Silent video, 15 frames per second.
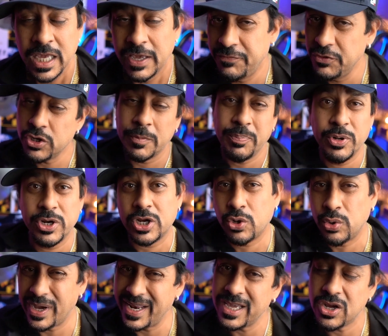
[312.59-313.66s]
If you could put a
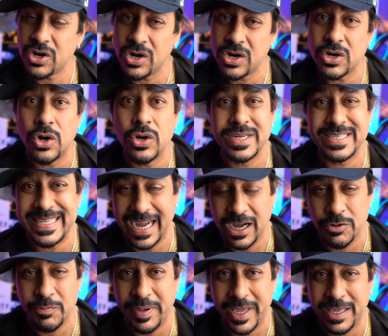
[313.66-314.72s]
credit card on a
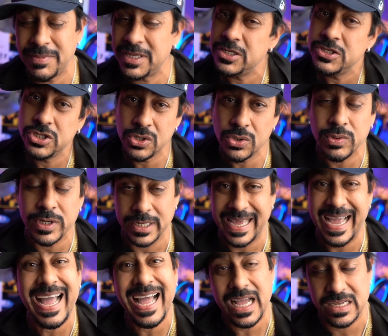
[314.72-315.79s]
down payment, do it.
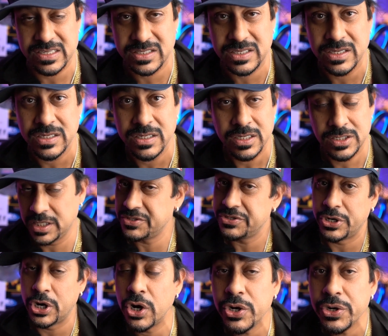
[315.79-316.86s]
Ask.
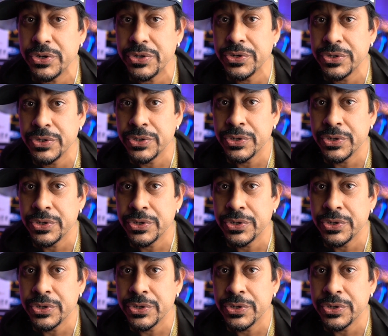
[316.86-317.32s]
Doesn't hurt.